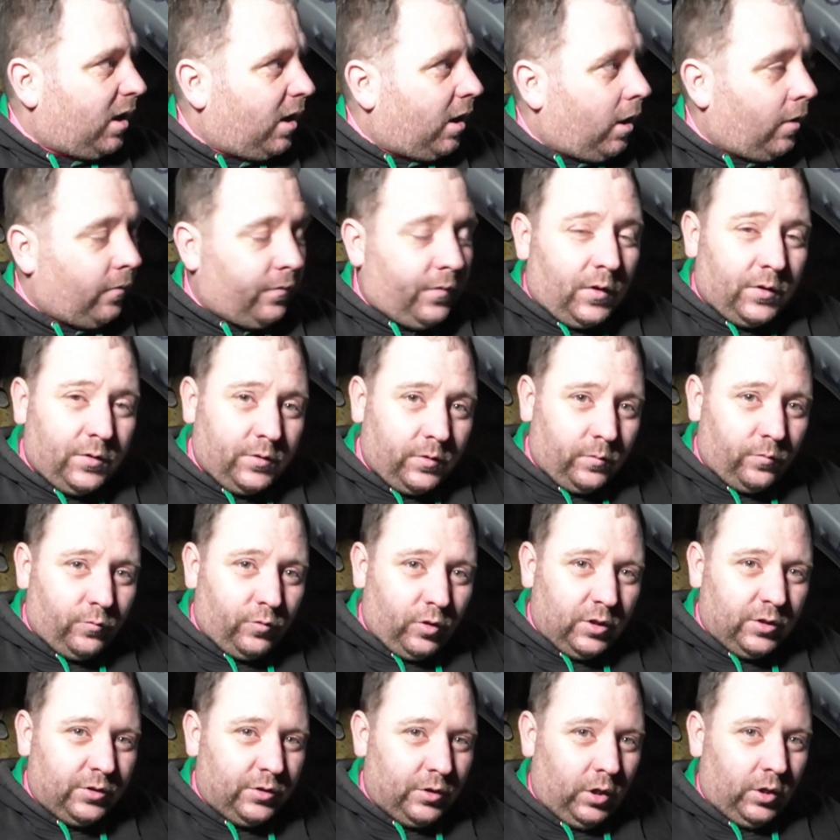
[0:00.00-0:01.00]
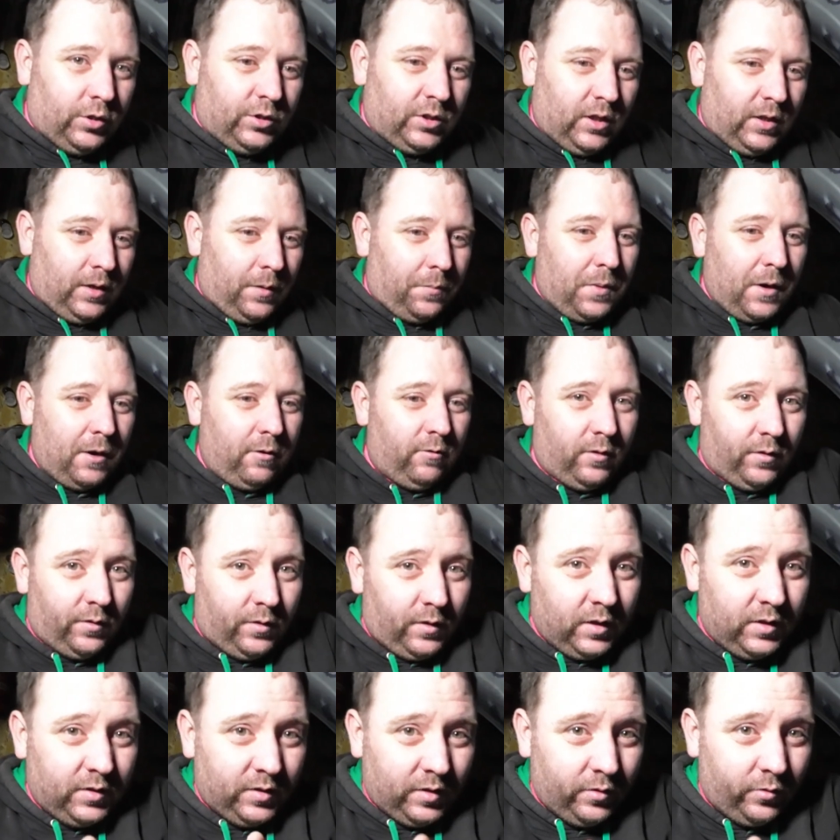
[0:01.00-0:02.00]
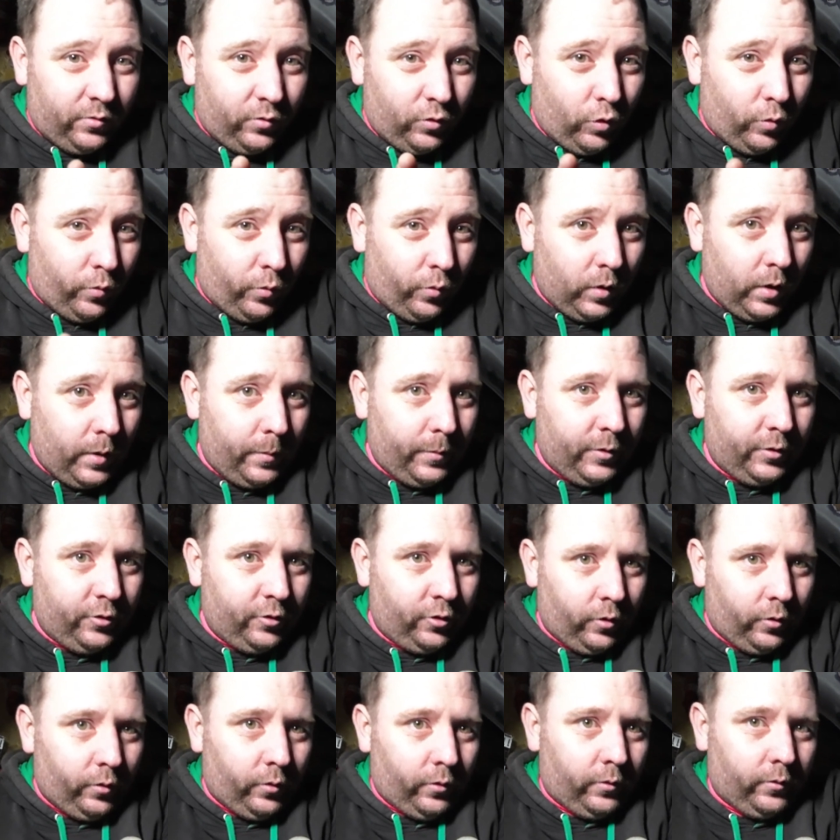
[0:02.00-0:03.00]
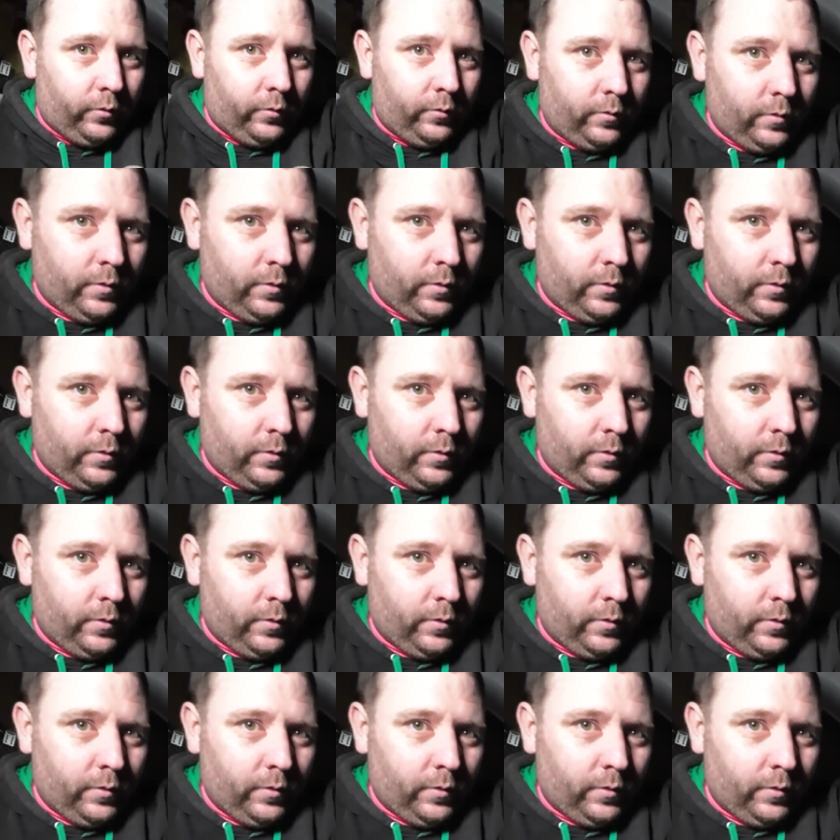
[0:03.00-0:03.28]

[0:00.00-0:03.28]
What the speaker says: I've done some research, and apparently this is normal. Let me show you.